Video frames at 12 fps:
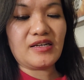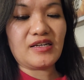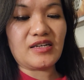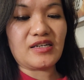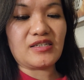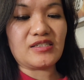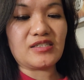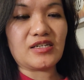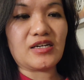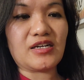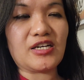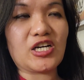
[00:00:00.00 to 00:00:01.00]
And
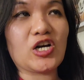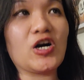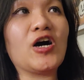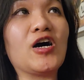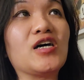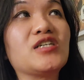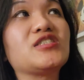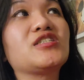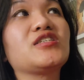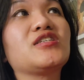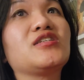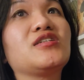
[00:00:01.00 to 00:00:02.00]
I got
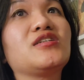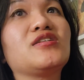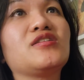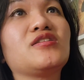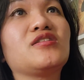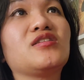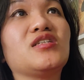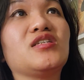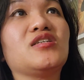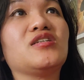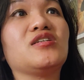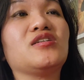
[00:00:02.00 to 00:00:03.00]

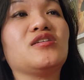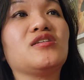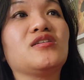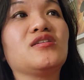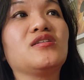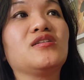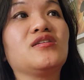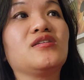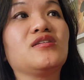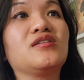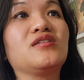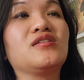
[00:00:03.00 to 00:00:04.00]
the
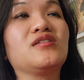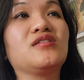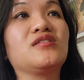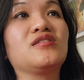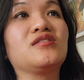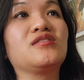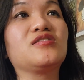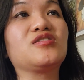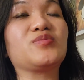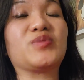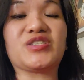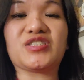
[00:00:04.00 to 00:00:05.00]

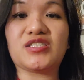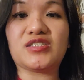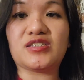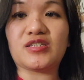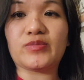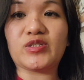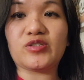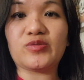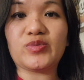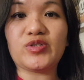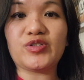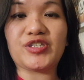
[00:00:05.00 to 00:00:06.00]
spicy salmon
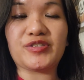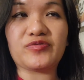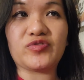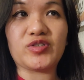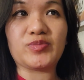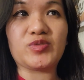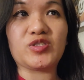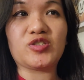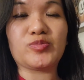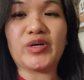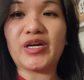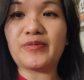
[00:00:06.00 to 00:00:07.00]
deburi from the
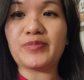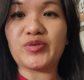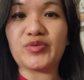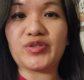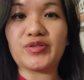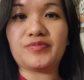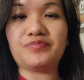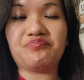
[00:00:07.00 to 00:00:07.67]
Japan booth.